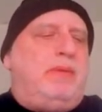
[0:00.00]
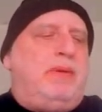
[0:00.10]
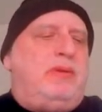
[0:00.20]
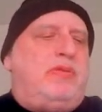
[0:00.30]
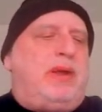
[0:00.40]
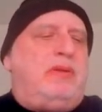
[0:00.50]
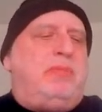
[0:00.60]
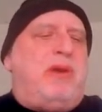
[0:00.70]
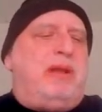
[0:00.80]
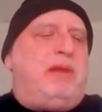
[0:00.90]
he tried to
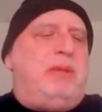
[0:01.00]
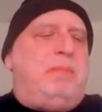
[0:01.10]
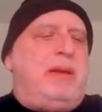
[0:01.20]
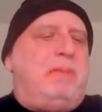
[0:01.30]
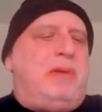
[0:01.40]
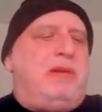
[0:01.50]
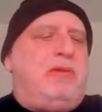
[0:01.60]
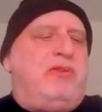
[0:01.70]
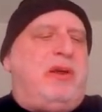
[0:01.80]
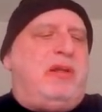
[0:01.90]
break the peanut butter
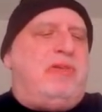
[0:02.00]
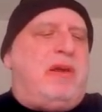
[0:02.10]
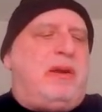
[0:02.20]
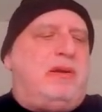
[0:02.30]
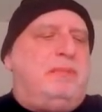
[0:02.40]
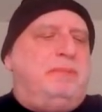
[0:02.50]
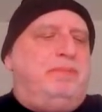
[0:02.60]
and jelly record